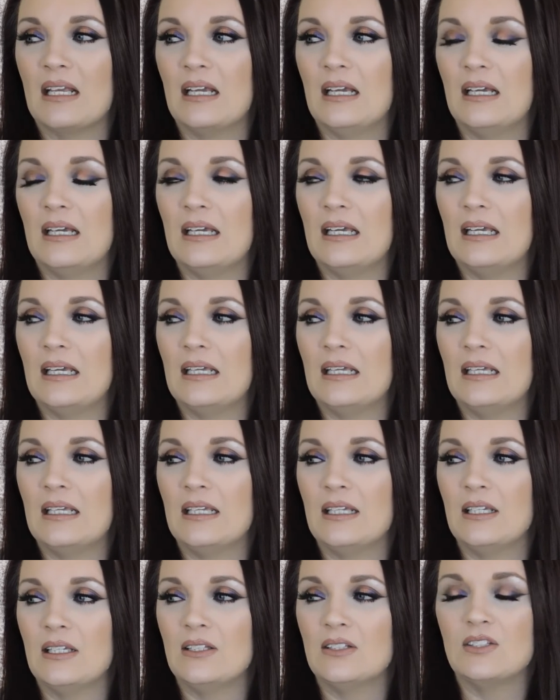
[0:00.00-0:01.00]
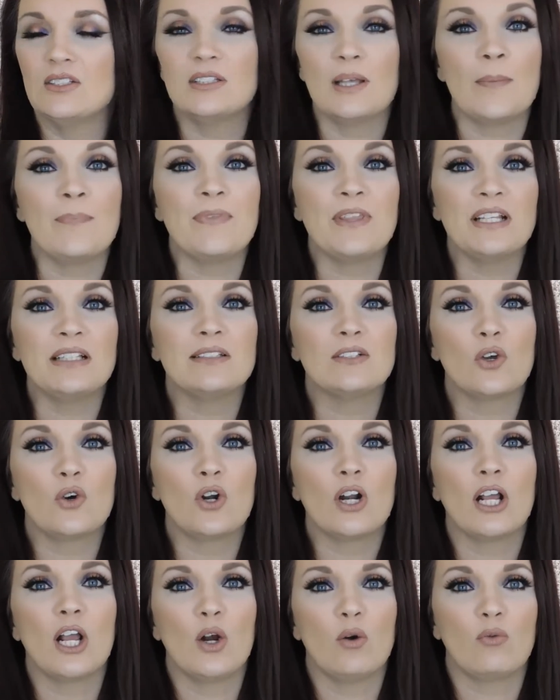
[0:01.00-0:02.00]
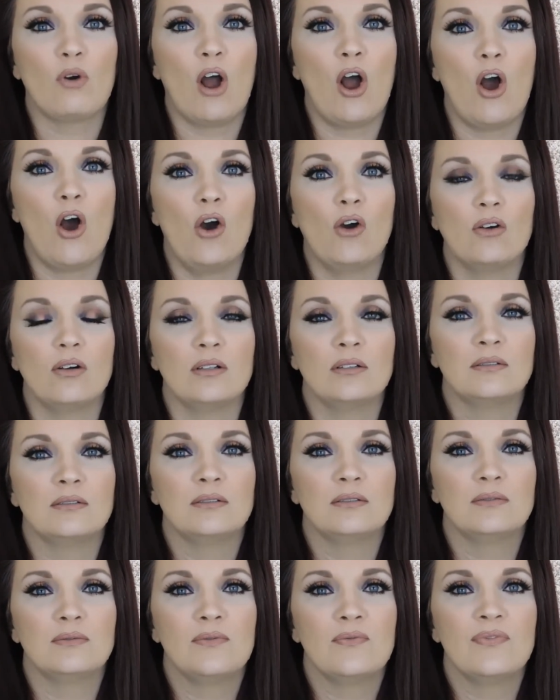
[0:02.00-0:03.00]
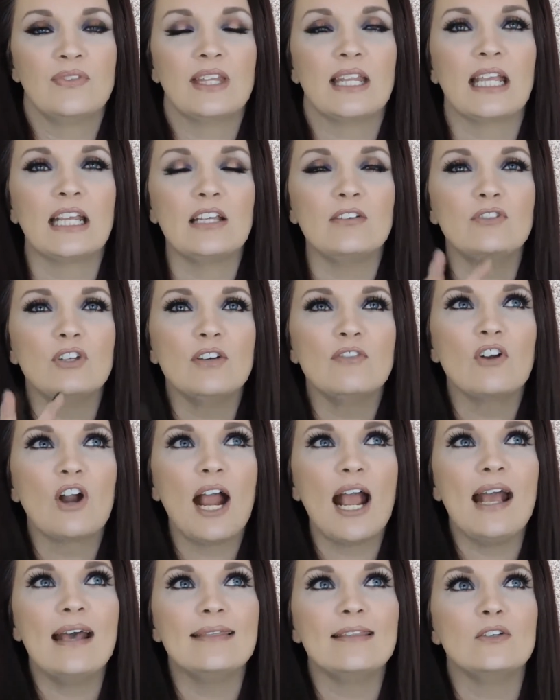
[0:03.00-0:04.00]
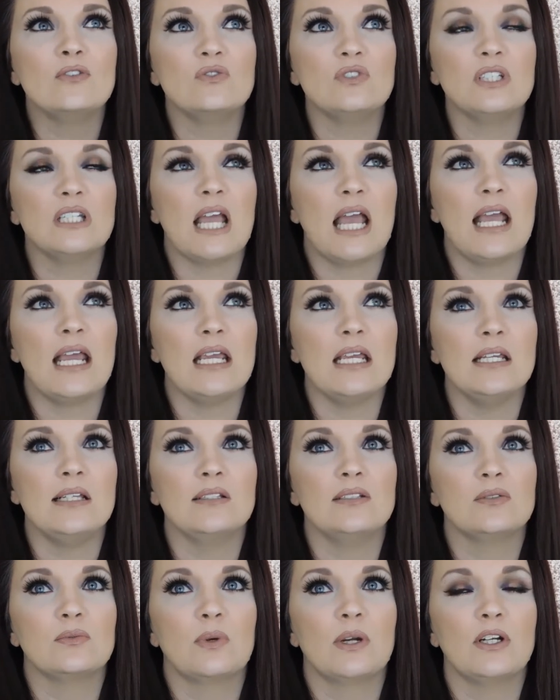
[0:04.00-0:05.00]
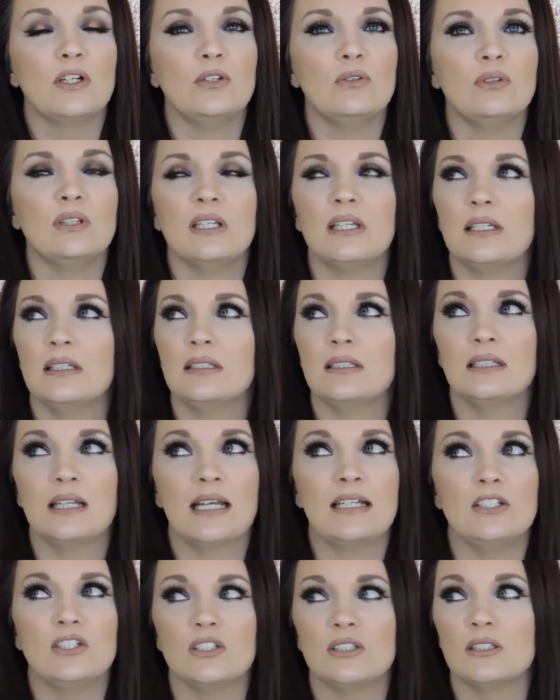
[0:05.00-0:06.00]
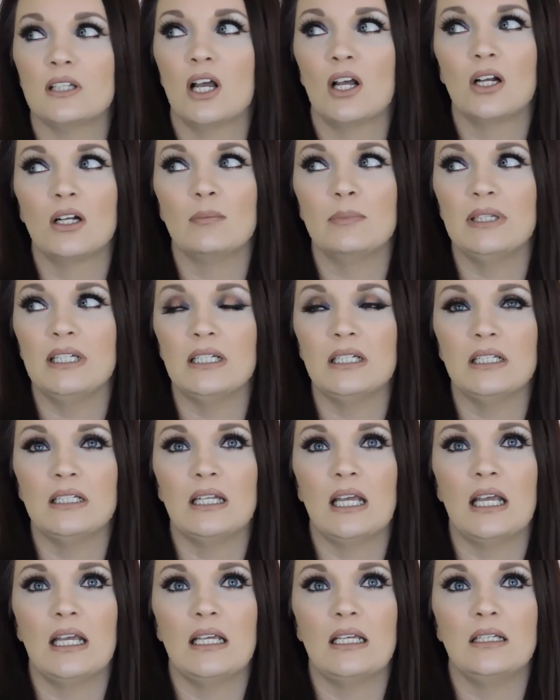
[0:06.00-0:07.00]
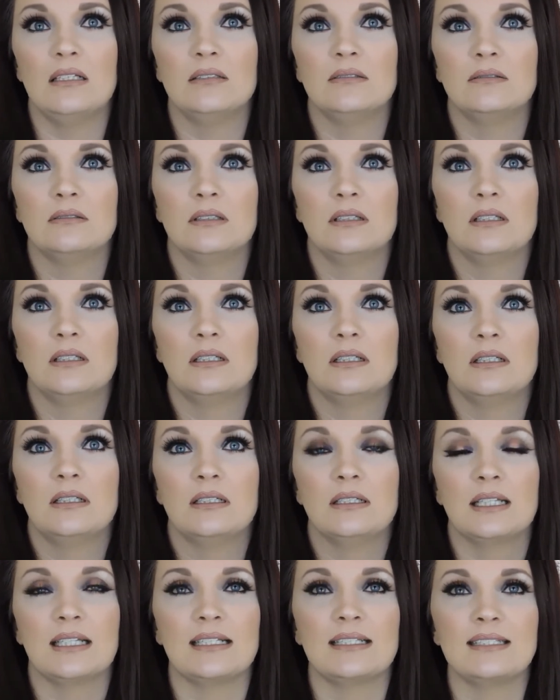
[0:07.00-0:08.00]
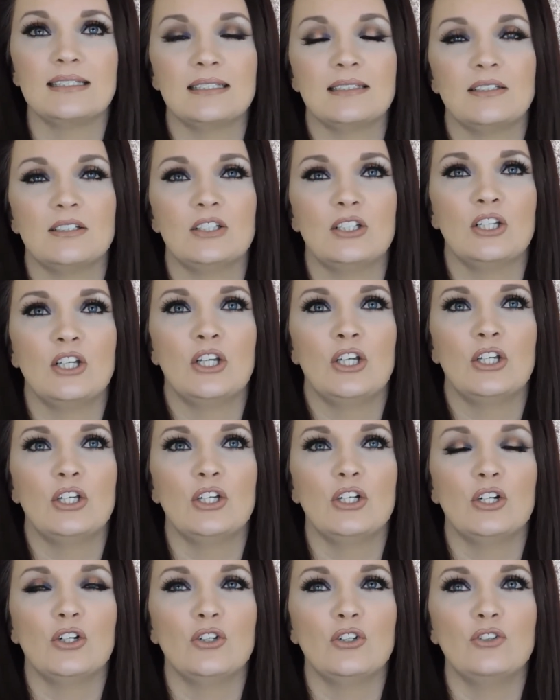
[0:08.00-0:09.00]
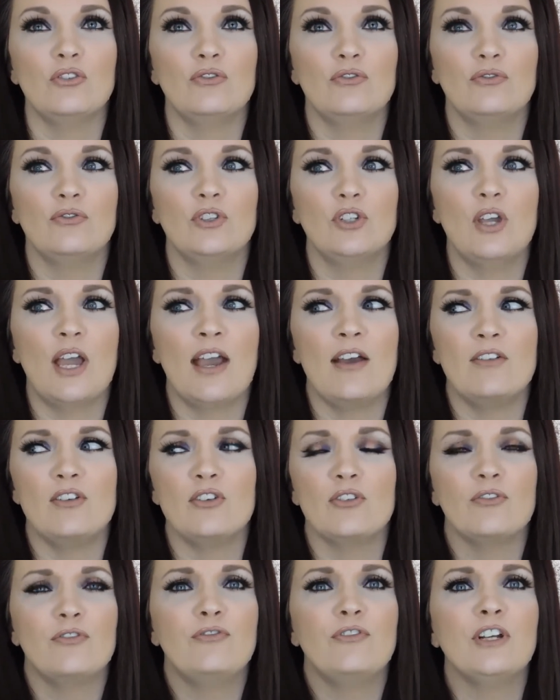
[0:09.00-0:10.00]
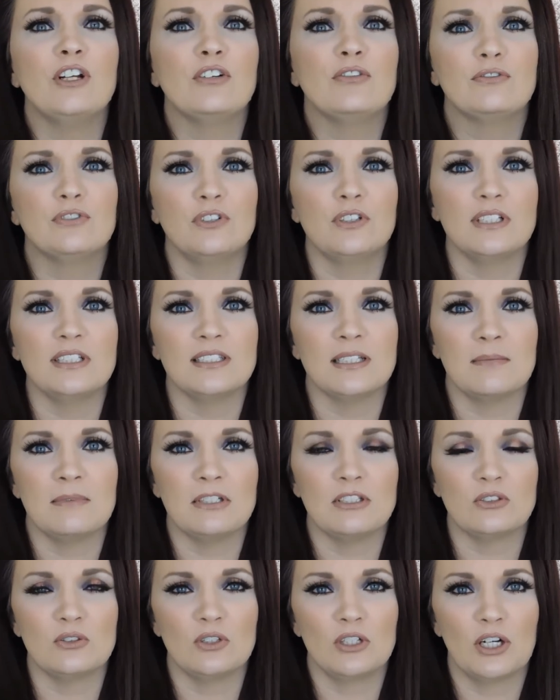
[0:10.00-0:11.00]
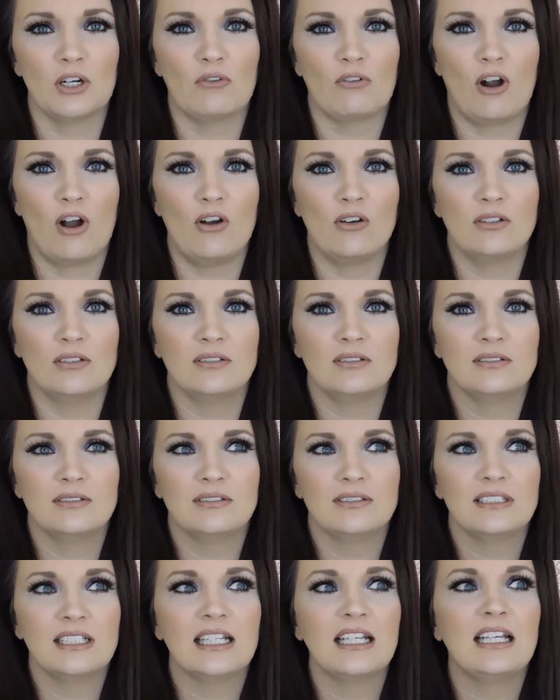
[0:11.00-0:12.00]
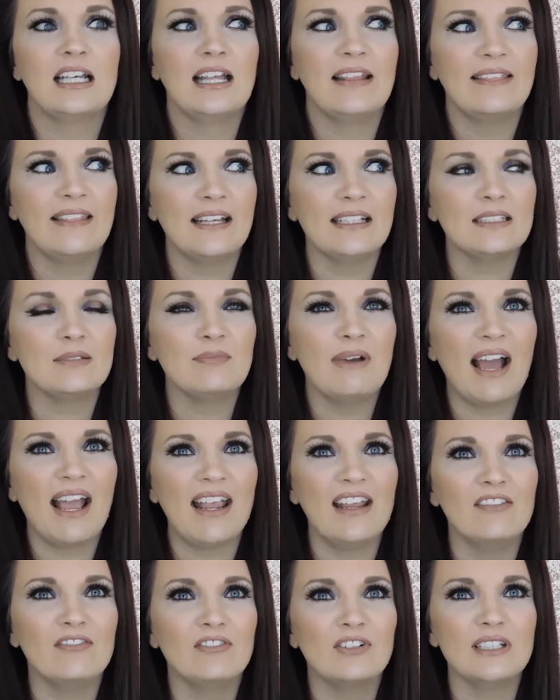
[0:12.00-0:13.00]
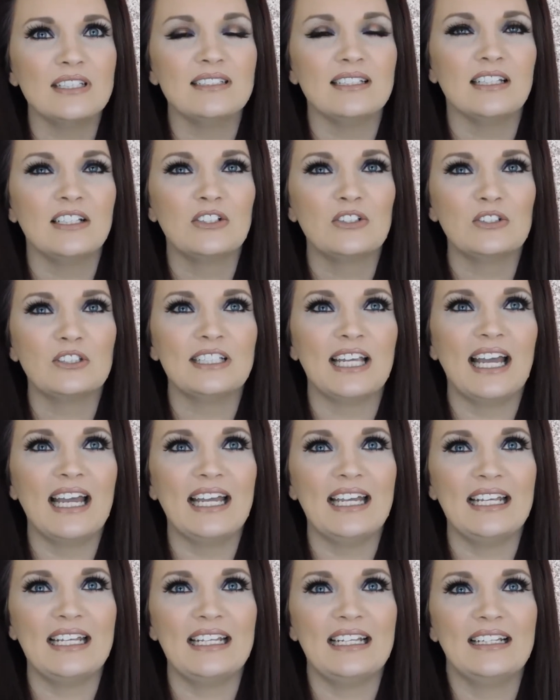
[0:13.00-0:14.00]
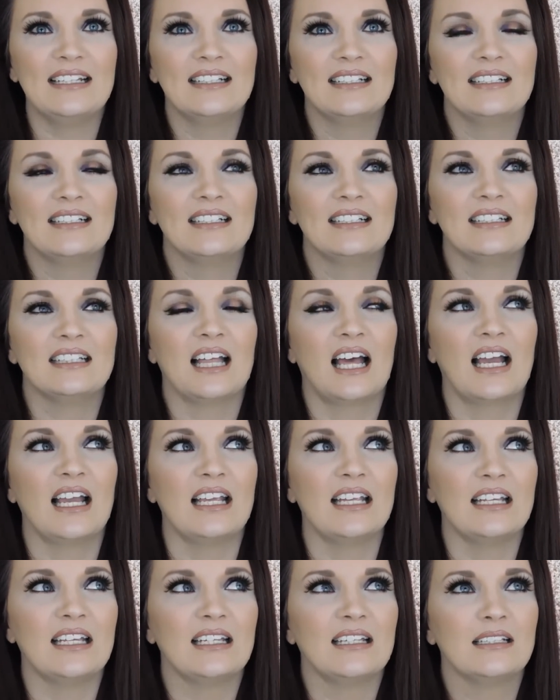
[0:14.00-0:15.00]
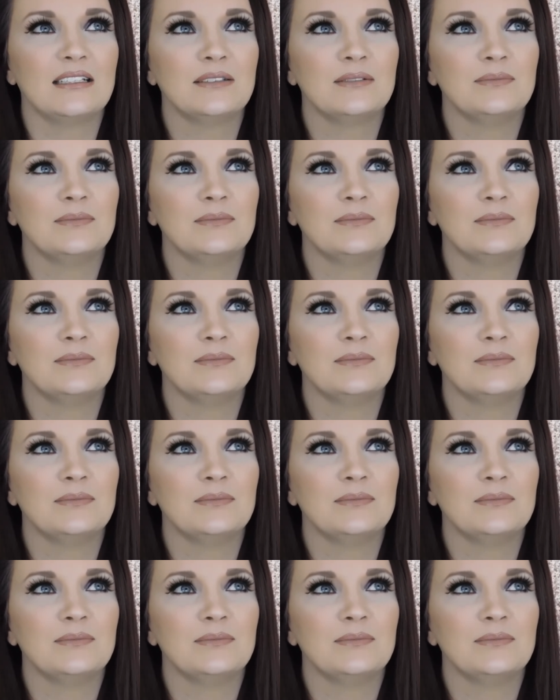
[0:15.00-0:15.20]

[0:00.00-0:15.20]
eh, something's going to go wrong. Like, have you ever had those days where you think today's just not going to be a good day? Like, you know, you, you have, you're fearful that something's going to go wrong. That's my every single day. Like,